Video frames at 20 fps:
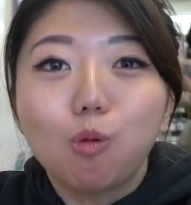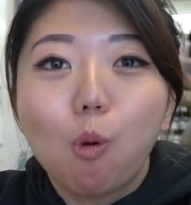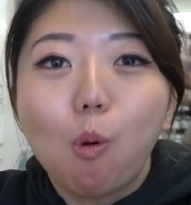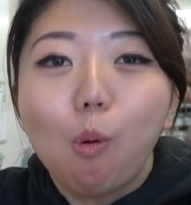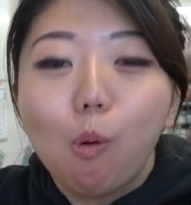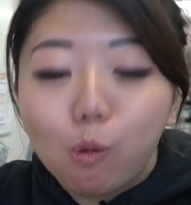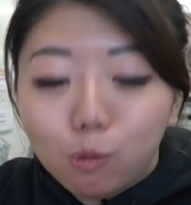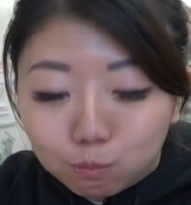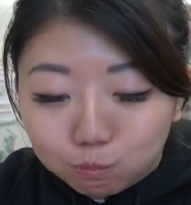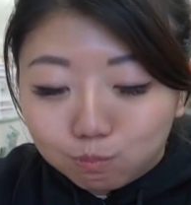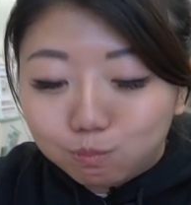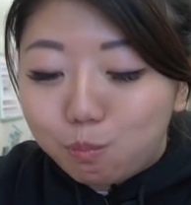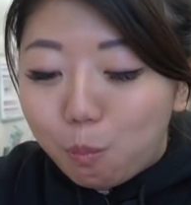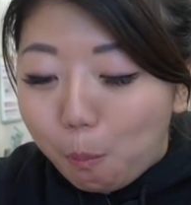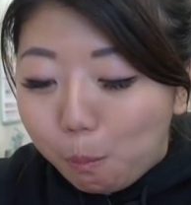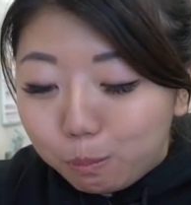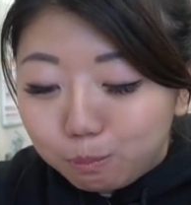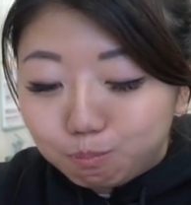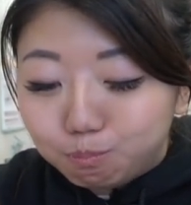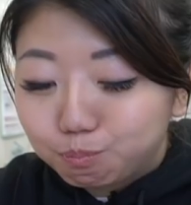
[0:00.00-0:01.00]
Oh,
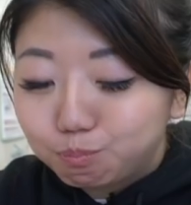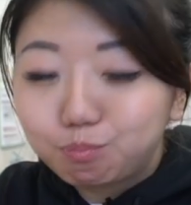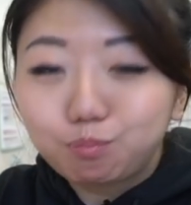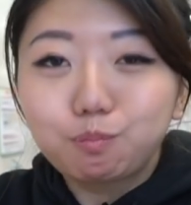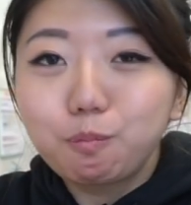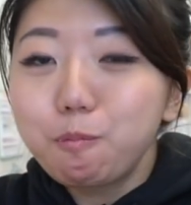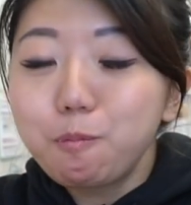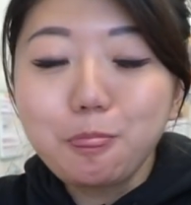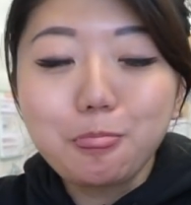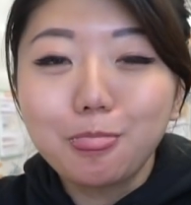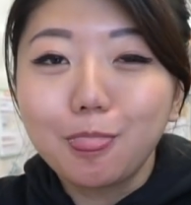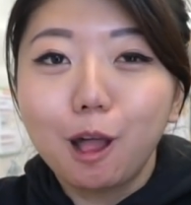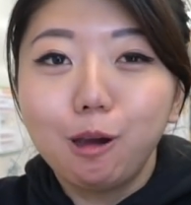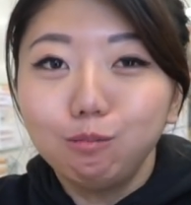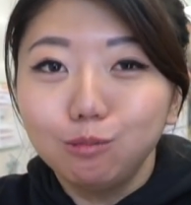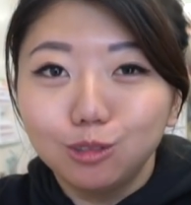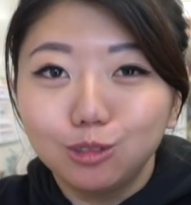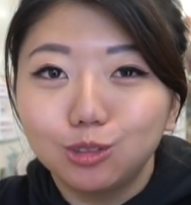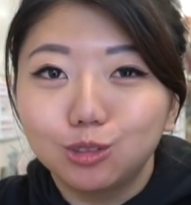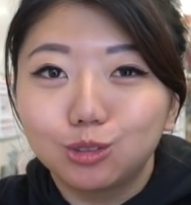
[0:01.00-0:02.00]

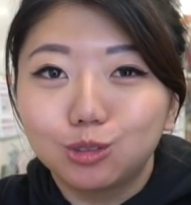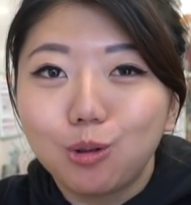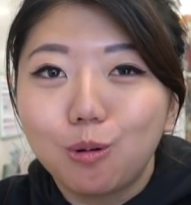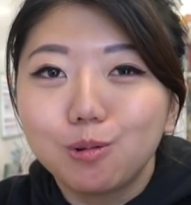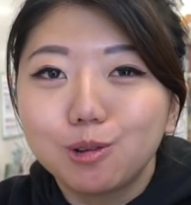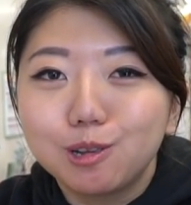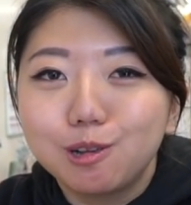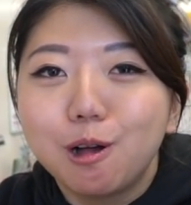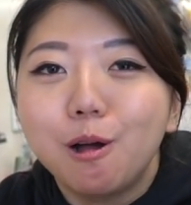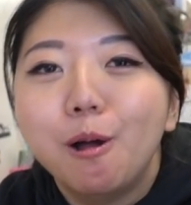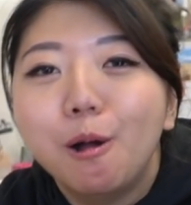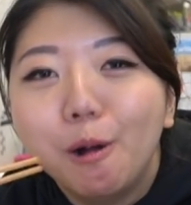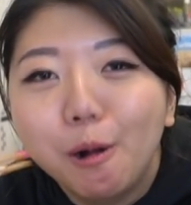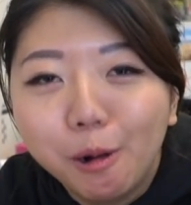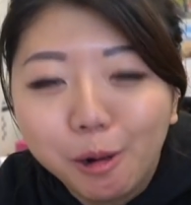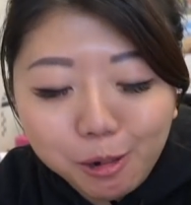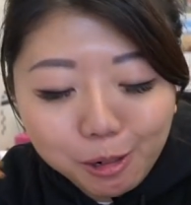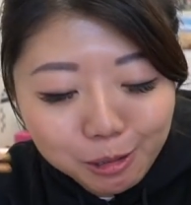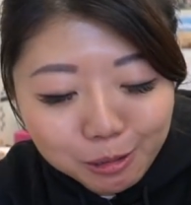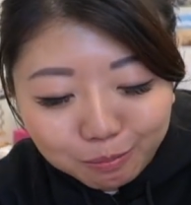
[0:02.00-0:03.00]
this is so
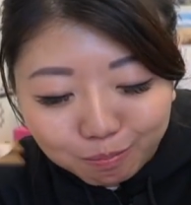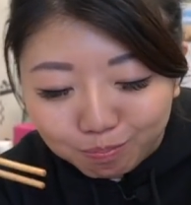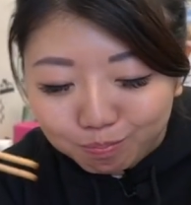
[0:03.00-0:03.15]
good.